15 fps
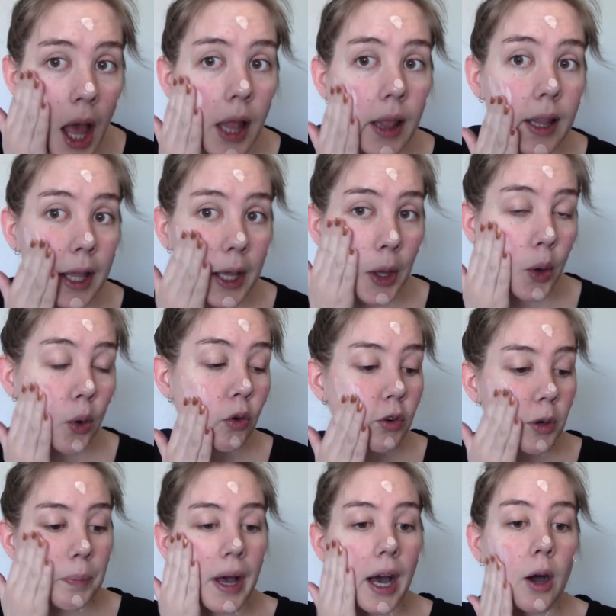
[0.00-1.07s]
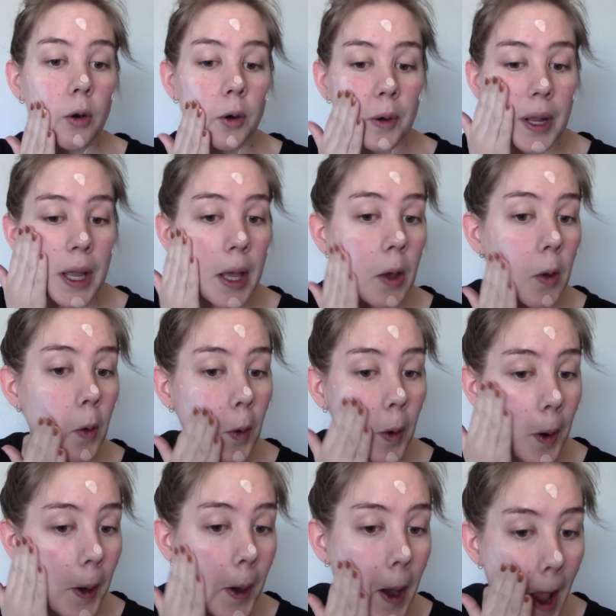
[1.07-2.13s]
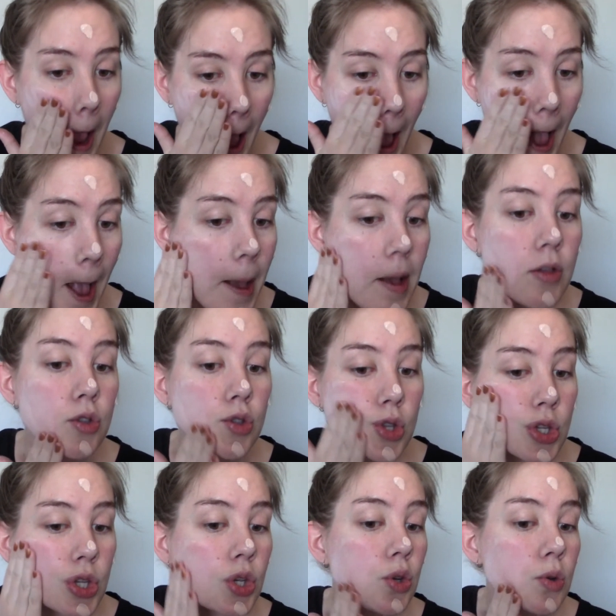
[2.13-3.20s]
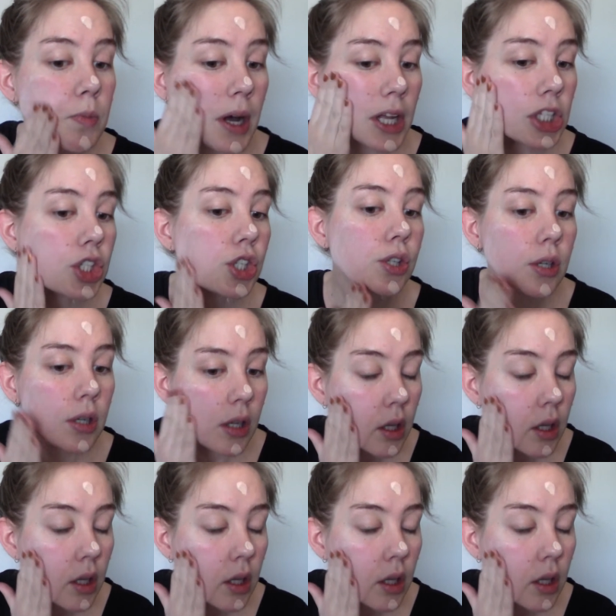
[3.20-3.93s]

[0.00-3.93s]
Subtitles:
like overpowering or too much.